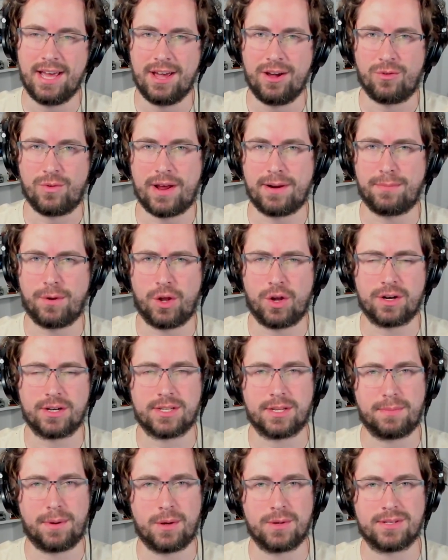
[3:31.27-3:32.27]
Red Bull are
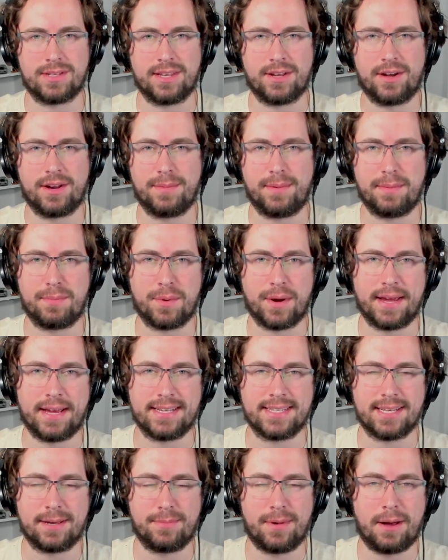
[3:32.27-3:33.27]
supposedly going to be bringing
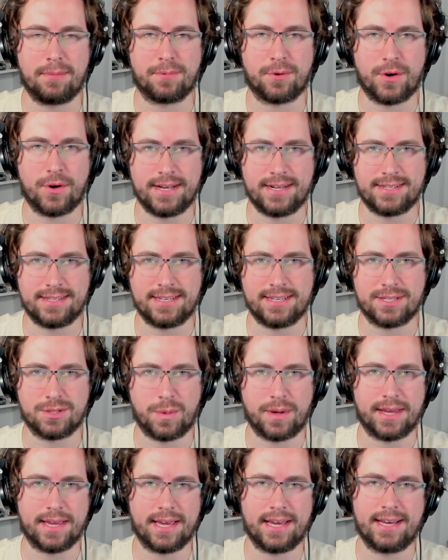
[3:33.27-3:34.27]
some upgrades this
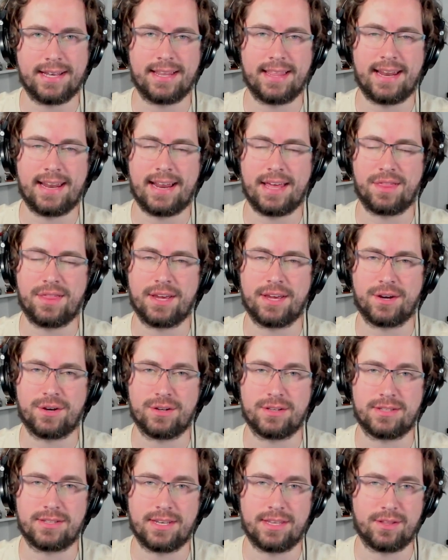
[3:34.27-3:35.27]
weekend that I think
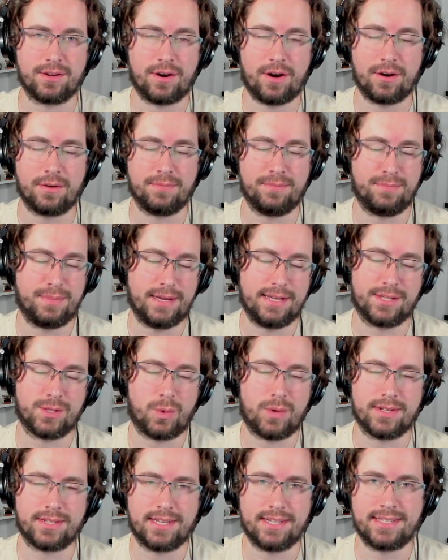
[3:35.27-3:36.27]
could see their
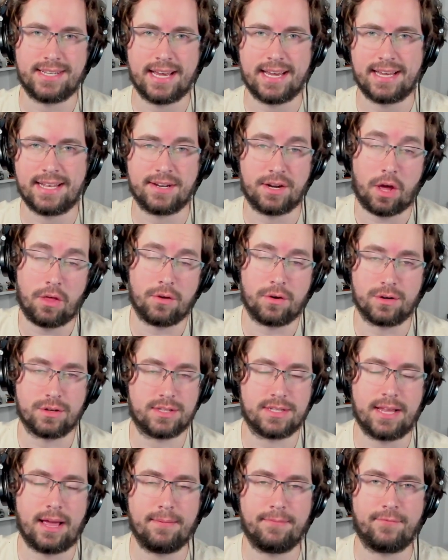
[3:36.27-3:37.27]
RB20 take another
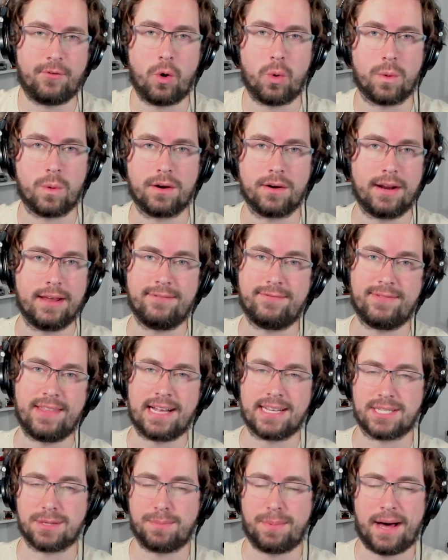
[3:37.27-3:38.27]
step forward if
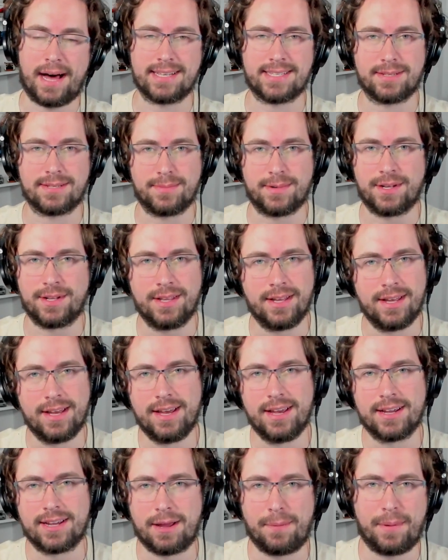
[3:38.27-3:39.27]
that's possible
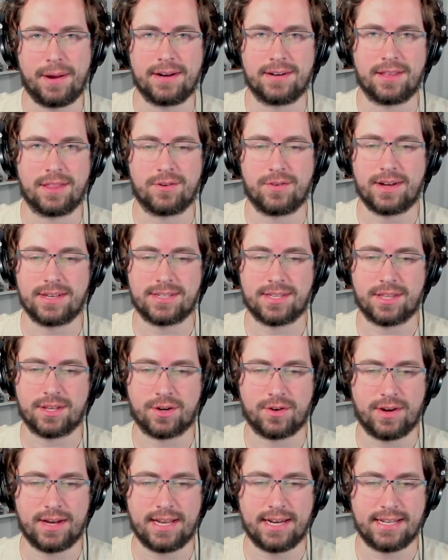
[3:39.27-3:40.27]
compared to the rest of the
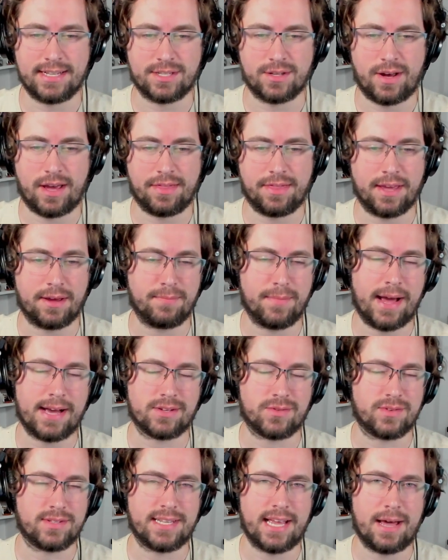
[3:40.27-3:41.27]
grid. And so I think
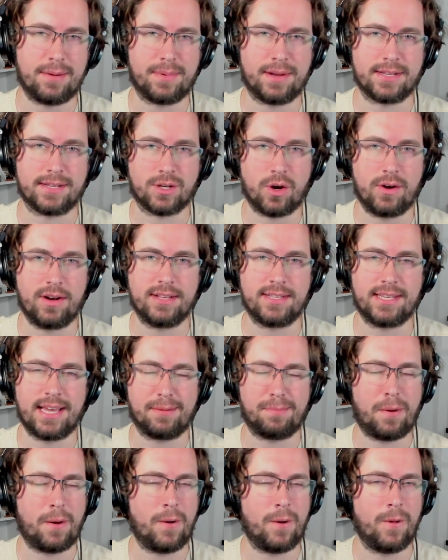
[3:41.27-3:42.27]
Max Verstappen is going to
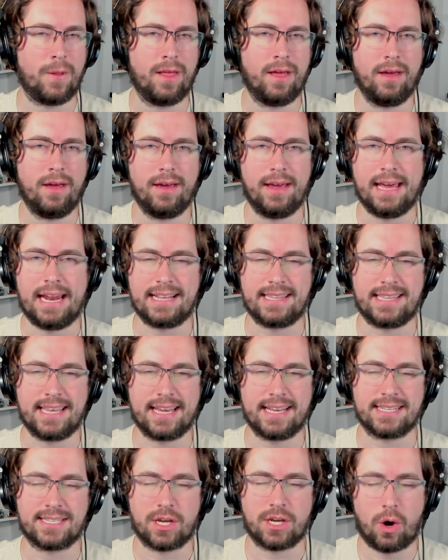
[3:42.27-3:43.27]
take pole, and I
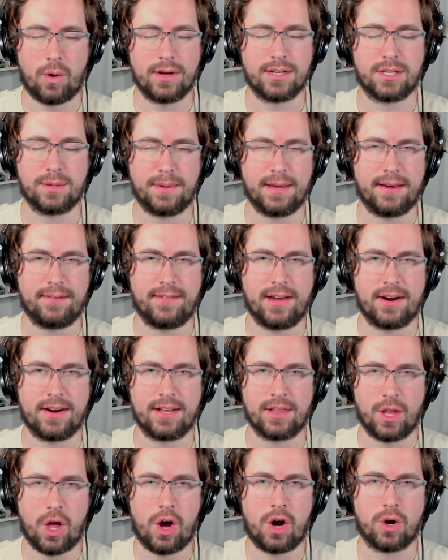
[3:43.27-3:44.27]
think it's going to be a very
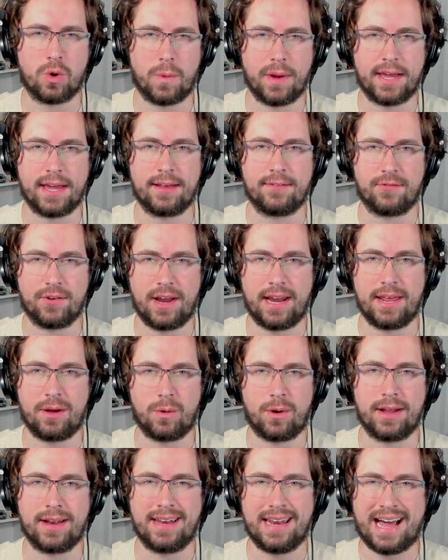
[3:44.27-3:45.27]
long weekend for
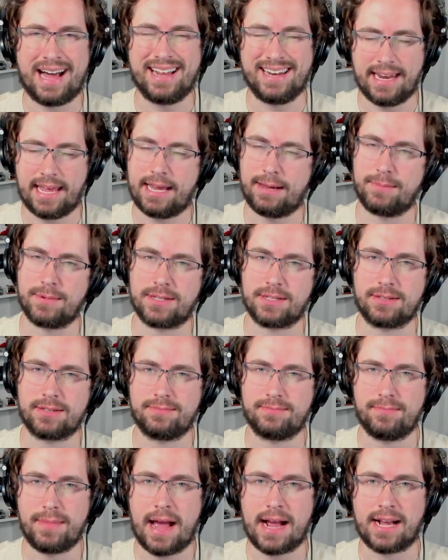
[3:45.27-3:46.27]
anyone not named
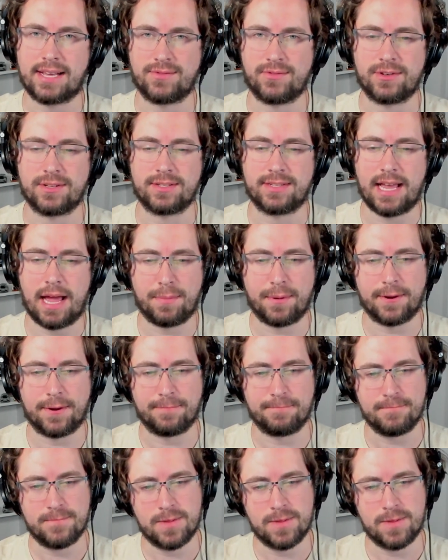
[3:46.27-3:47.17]
Max Verstappen.